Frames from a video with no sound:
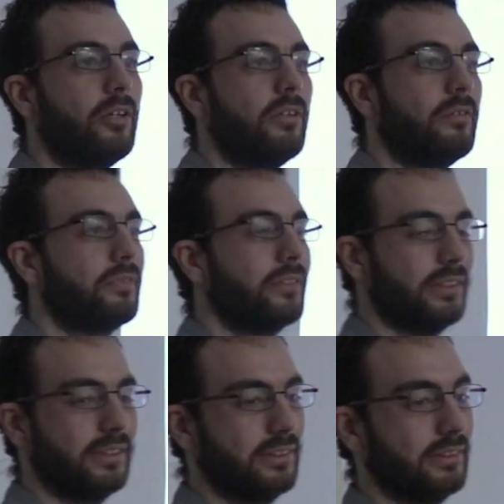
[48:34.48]
of
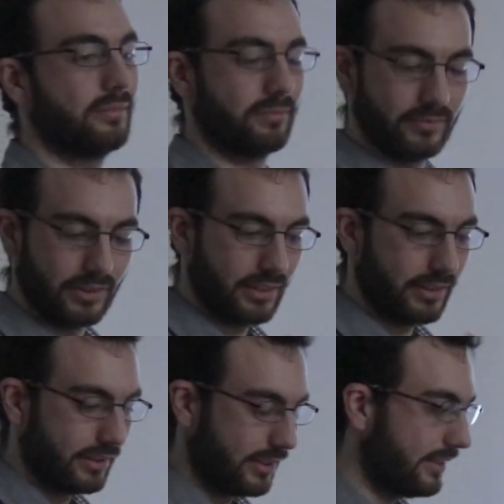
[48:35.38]

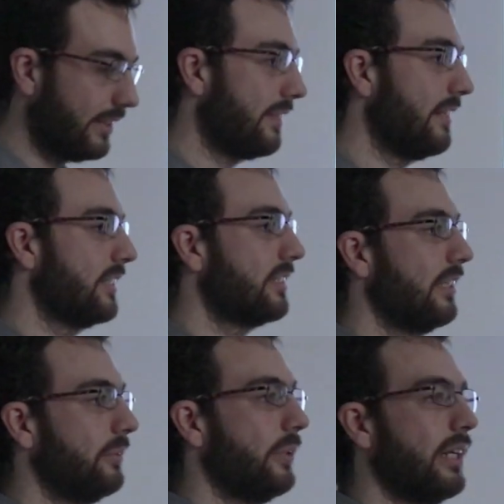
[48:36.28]
the things
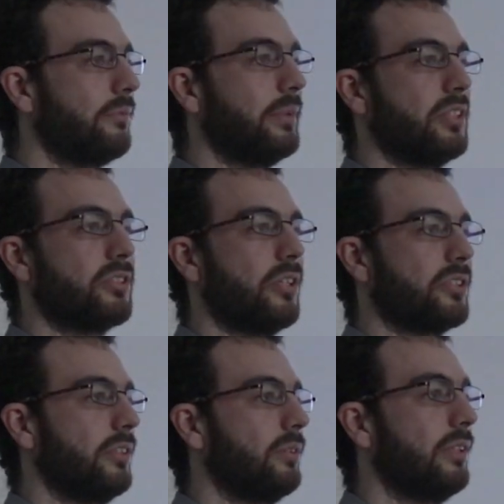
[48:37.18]
that we have been
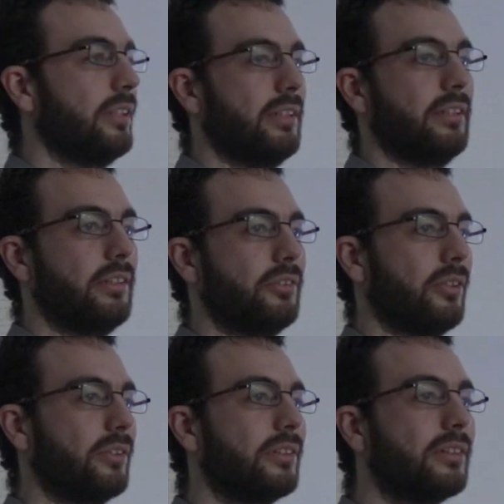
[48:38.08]
discussing in the
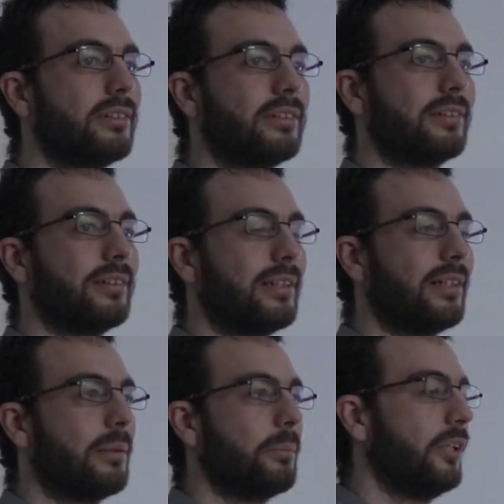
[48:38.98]
talk.
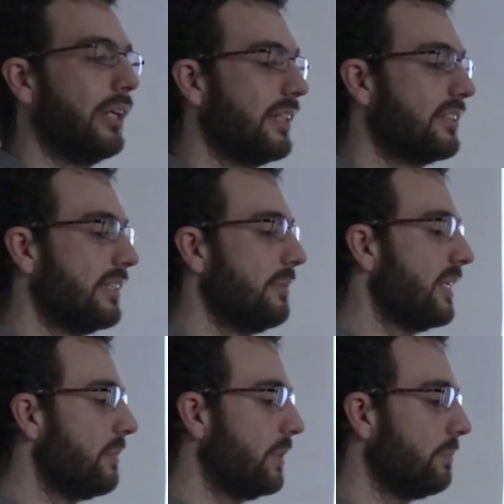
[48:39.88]
But I see
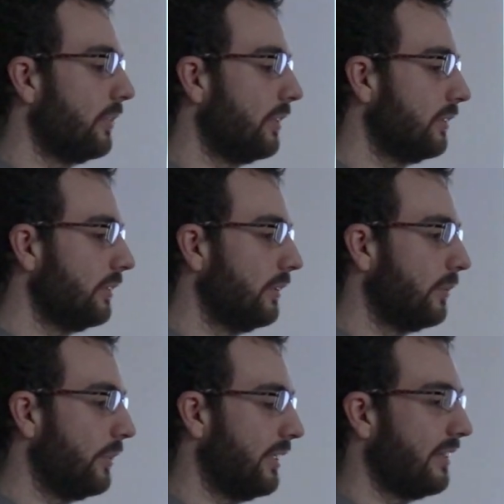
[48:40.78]
many people
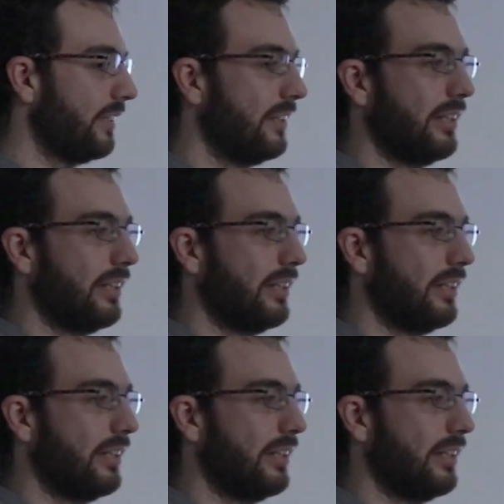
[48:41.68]
who